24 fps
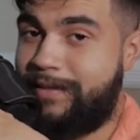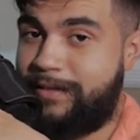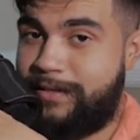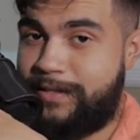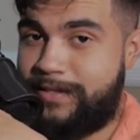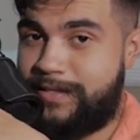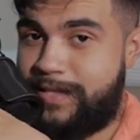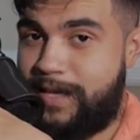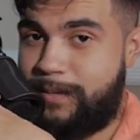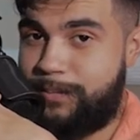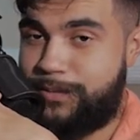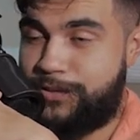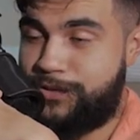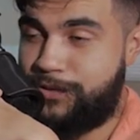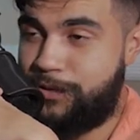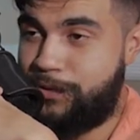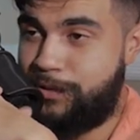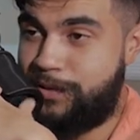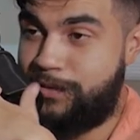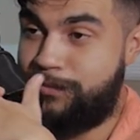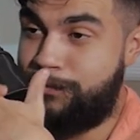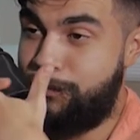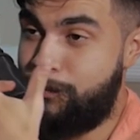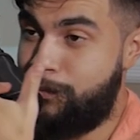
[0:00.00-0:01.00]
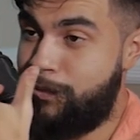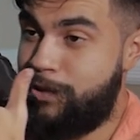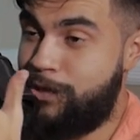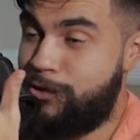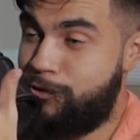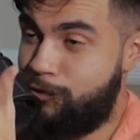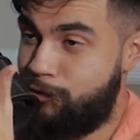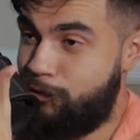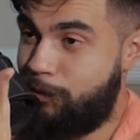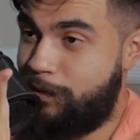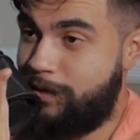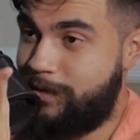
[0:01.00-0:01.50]
this episode if you Yeah.
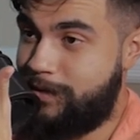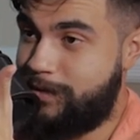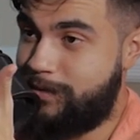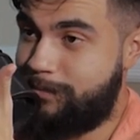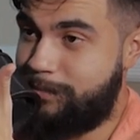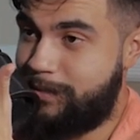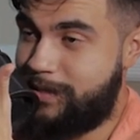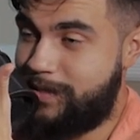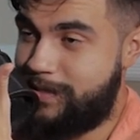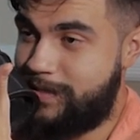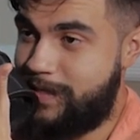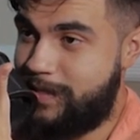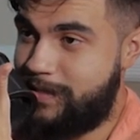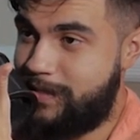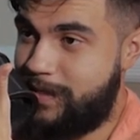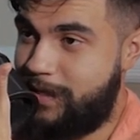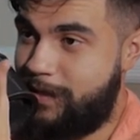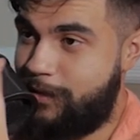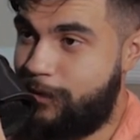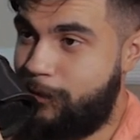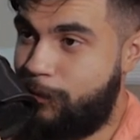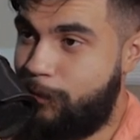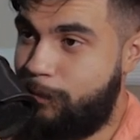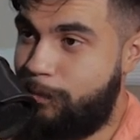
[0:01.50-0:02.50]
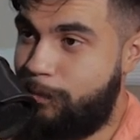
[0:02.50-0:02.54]
enjoyed it because that's kind of the whole